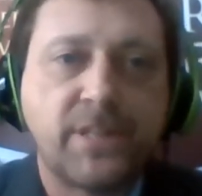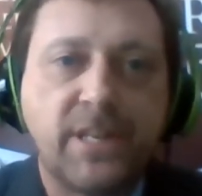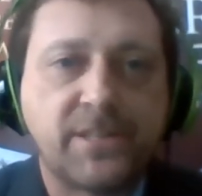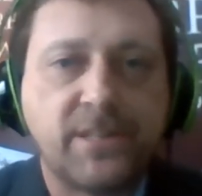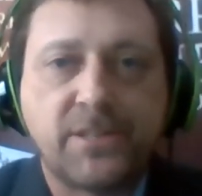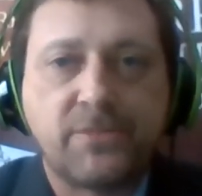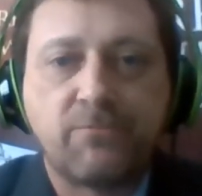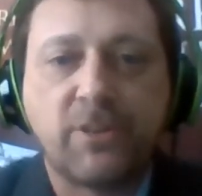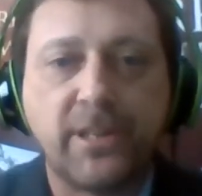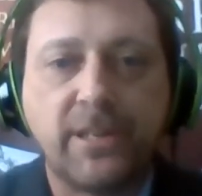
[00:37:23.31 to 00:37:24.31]
It's it's
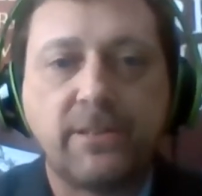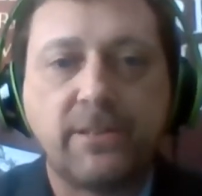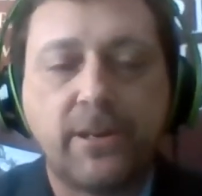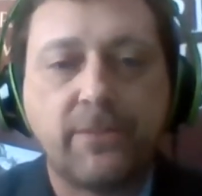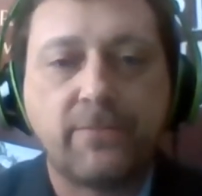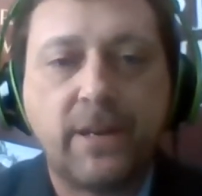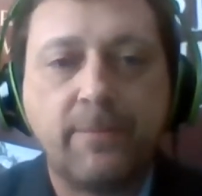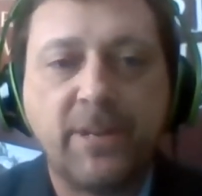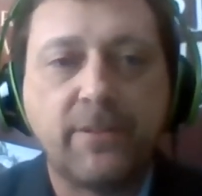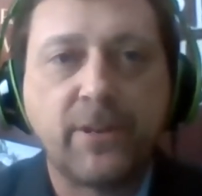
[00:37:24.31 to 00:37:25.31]
really you know I
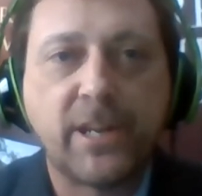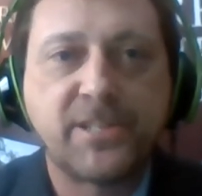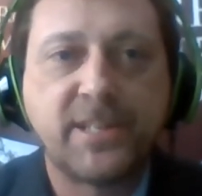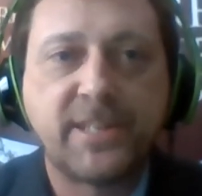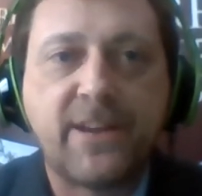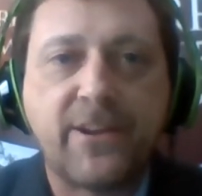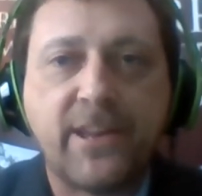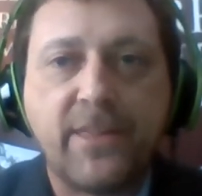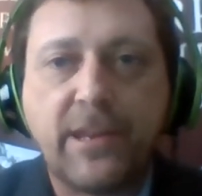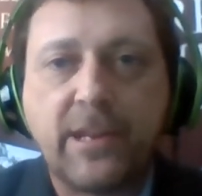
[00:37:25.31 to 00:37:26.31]
mean when I sit down and I
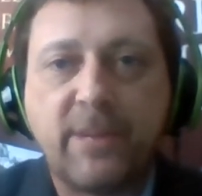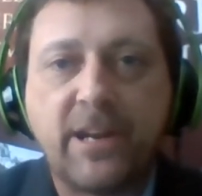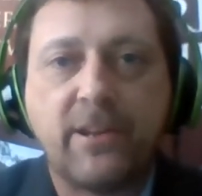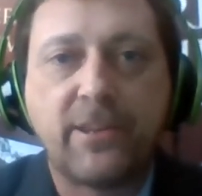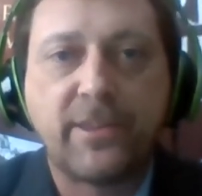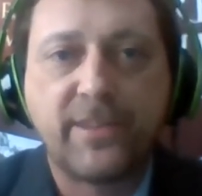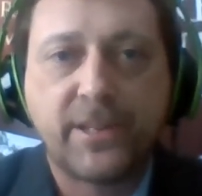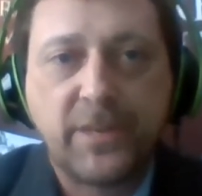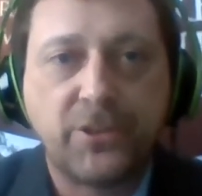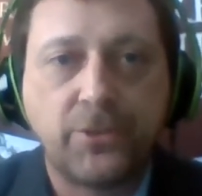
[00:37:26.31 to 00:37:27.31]
think about all the
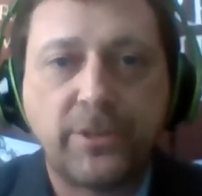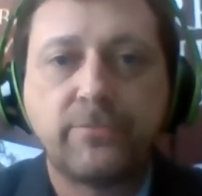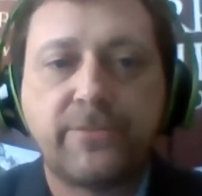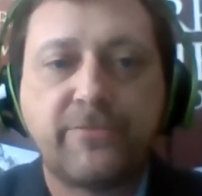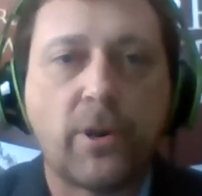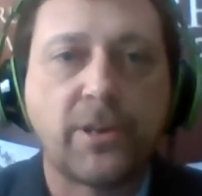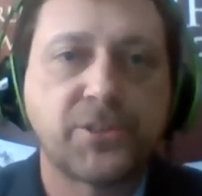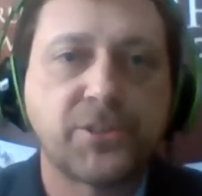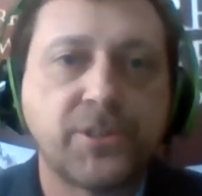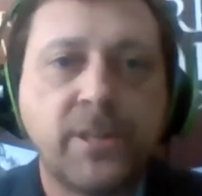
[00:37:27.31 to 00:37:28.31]
things we can do with with
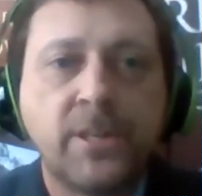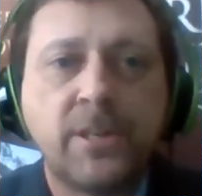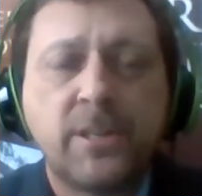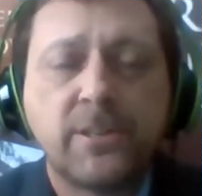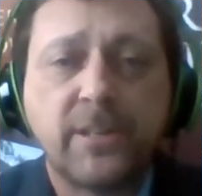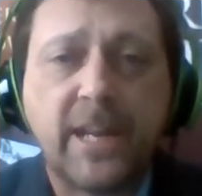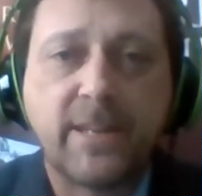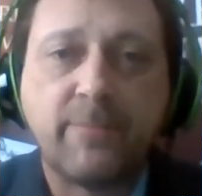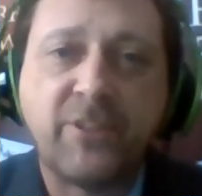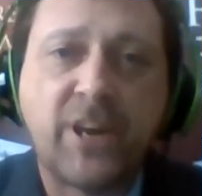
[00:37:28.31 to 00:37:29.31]
forests,
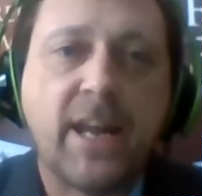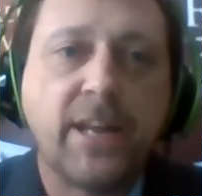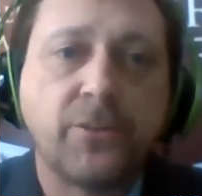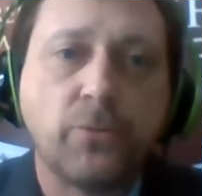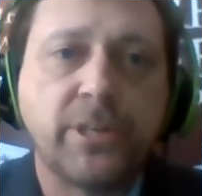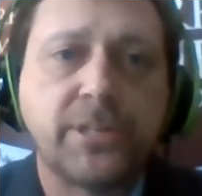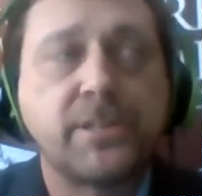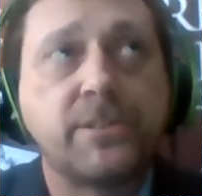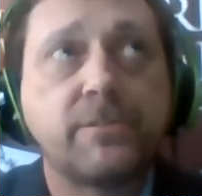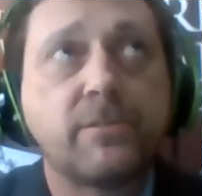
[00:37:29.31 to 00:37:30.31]
letting them die in the
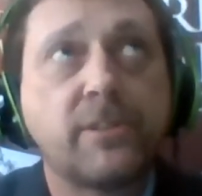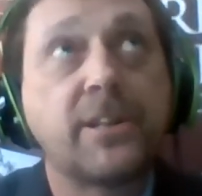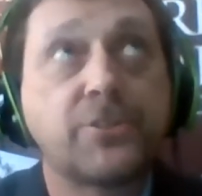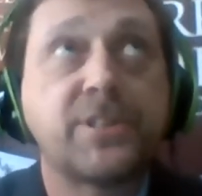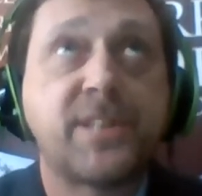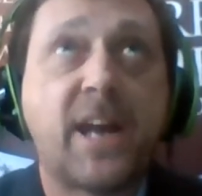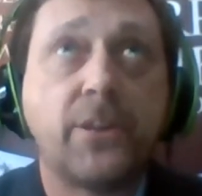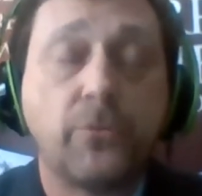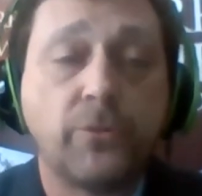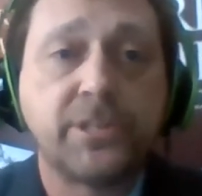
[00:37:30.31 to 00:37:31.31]
woods and letting trees die
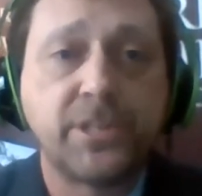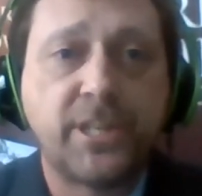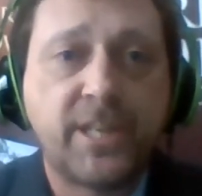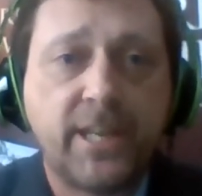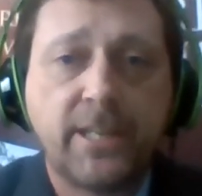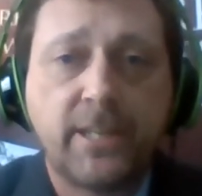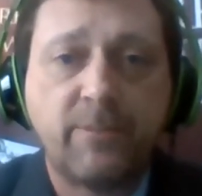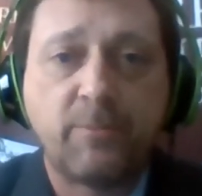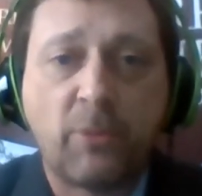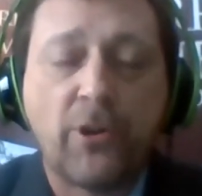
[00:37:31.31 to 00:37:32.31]
in the woods and then taking them
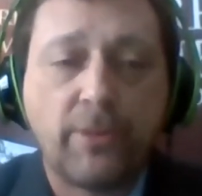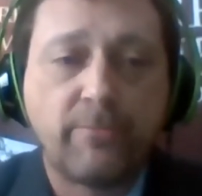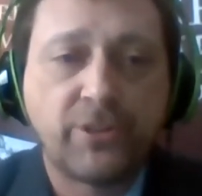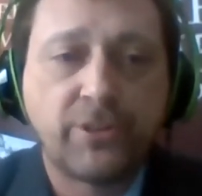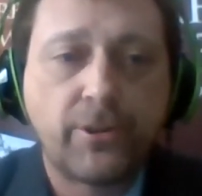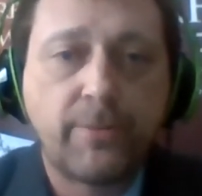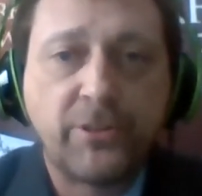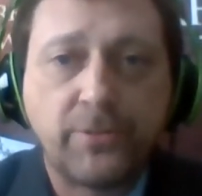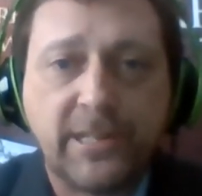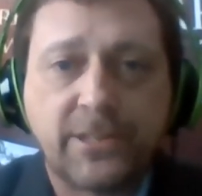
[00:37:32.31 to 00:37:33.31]
and burning them to turn them
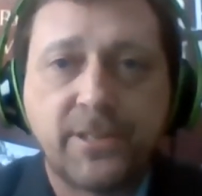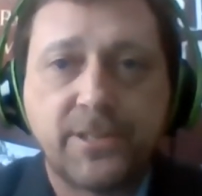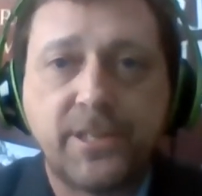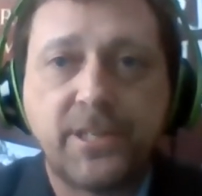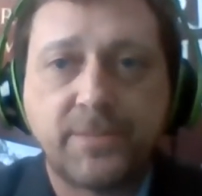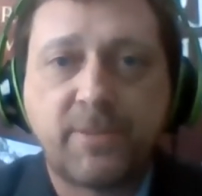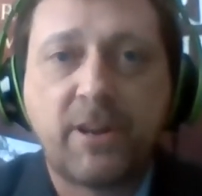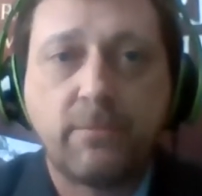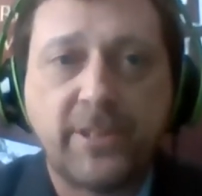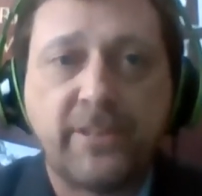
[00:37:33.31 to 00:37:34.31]
into electricity is
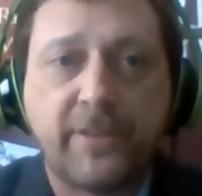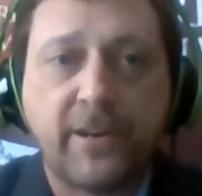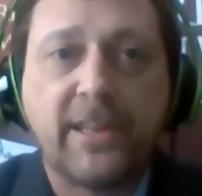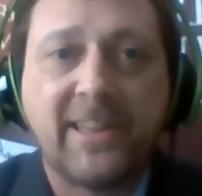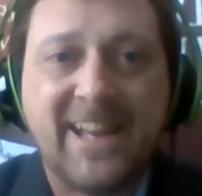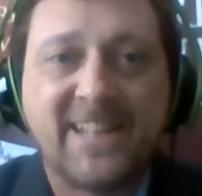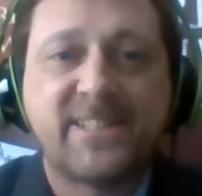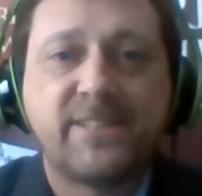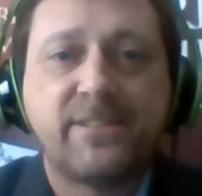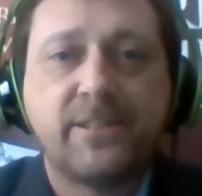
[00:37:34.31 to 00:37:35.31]
probably the very
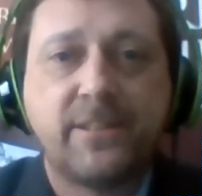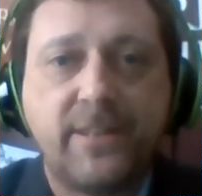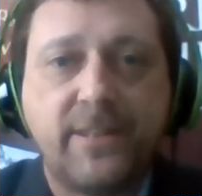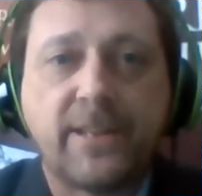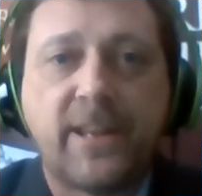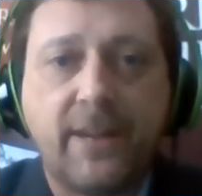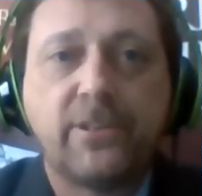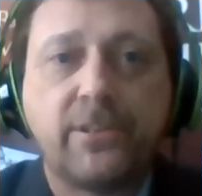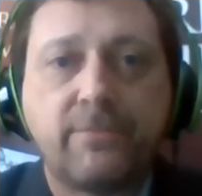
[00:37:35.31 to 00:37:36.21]
last thing that I would